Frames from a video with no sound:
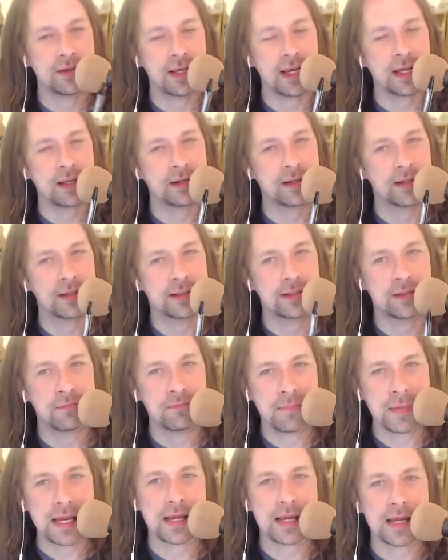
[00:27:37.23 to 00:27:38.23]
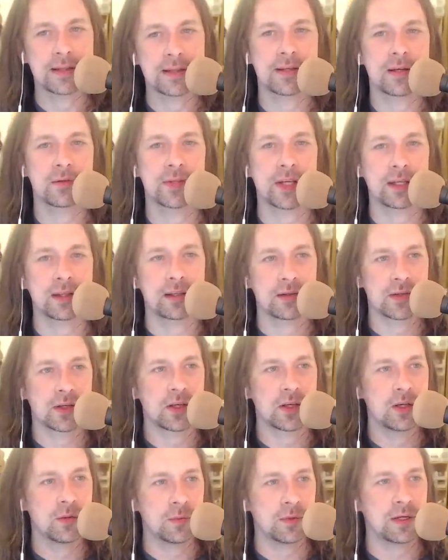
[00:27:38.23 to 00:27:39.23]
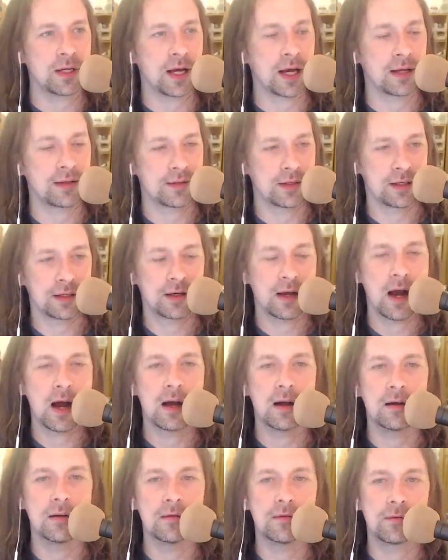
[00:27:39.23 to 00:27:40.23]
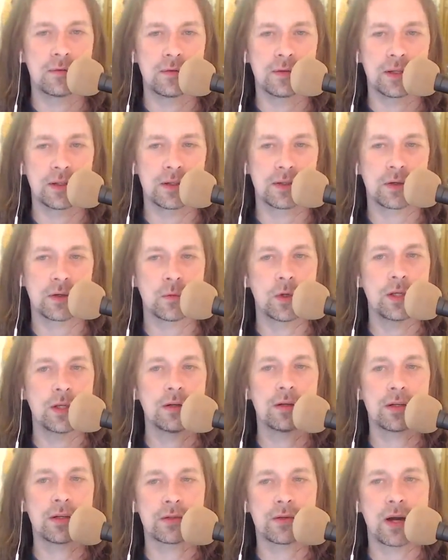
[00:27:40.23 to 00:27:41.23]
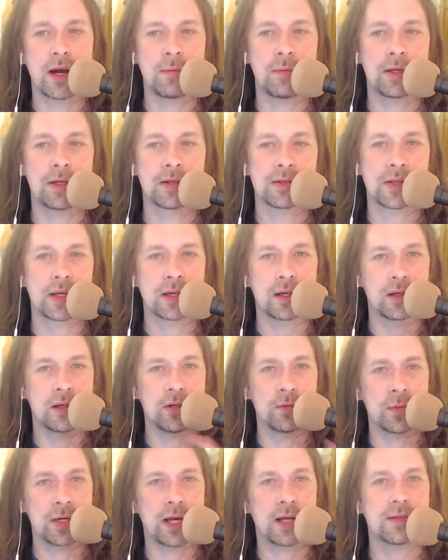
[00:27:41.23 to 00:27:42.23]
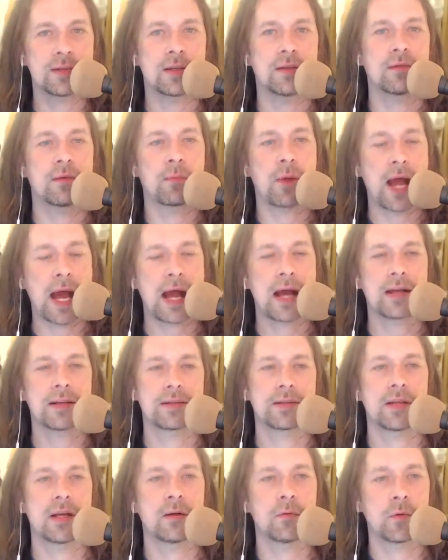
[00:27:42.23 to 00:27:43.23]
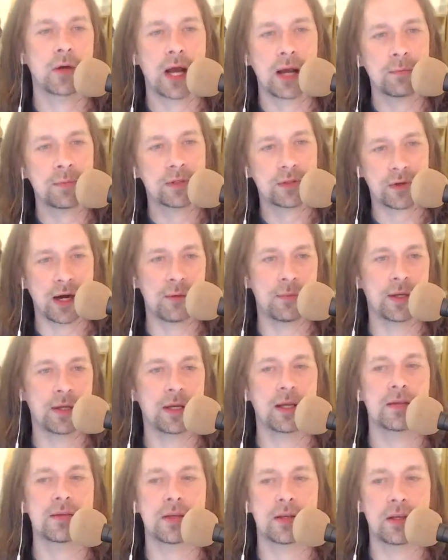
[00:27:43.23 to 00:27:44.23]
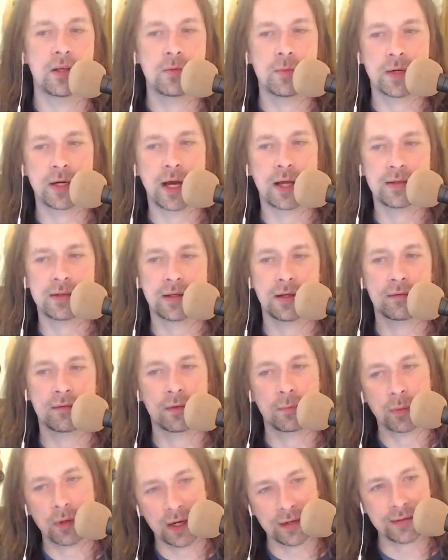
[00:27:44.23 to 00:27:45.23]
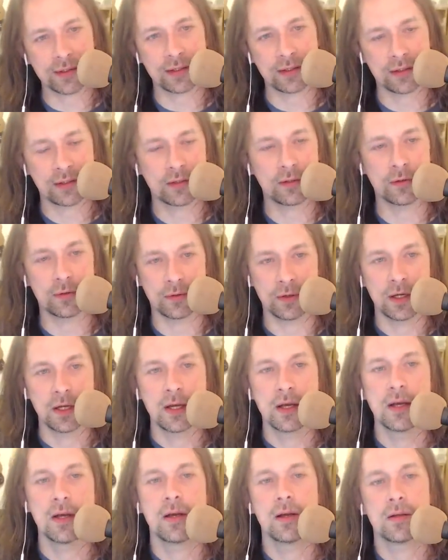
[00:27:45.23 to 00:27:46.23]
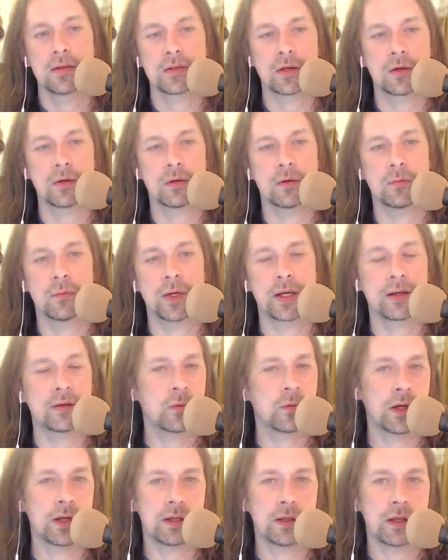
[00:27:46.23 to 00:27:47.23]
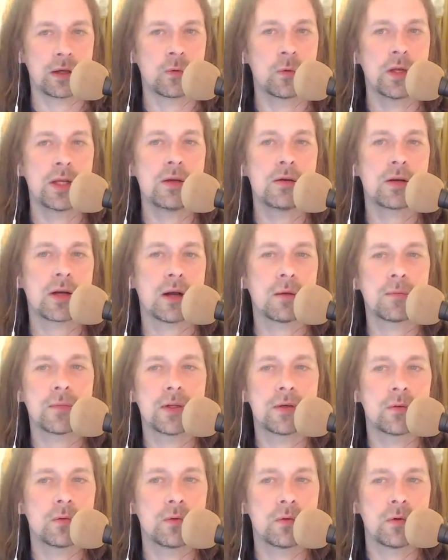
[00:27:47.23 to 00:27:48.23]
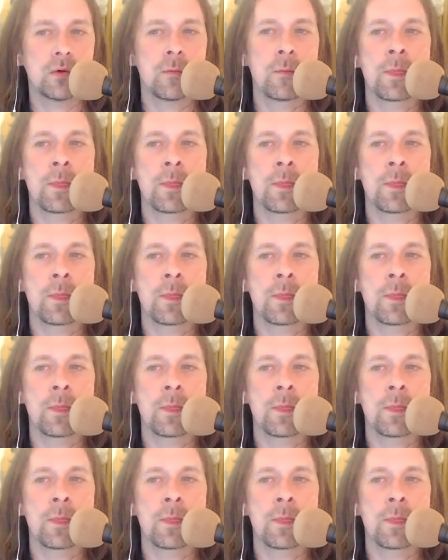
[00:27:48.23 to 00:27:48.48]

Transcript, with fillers: in to me, it sounds like there's a humanizing of. So what you're describing is like a humanizing of the past, and what I'm describing is a humanizing of the present too. Mm. So, like when you come to